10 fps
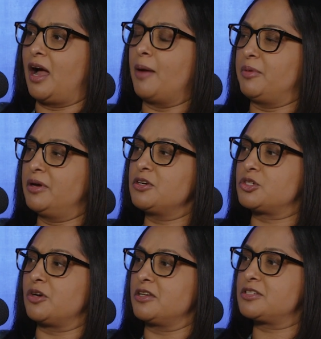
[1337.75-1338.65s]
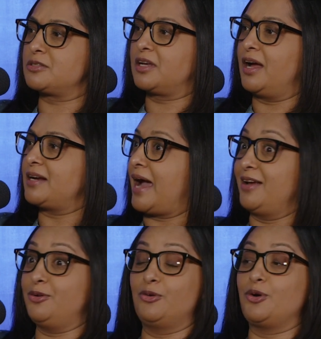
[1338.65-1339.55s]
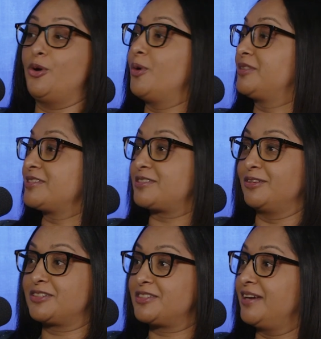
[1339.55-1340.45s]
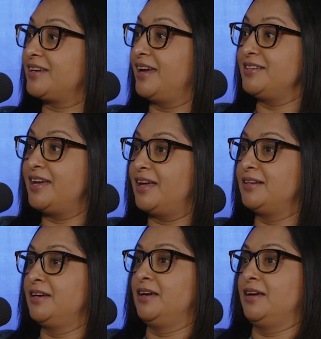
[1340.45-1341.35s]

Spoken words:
I'm going to trust God. I don't know what this looks like, and yet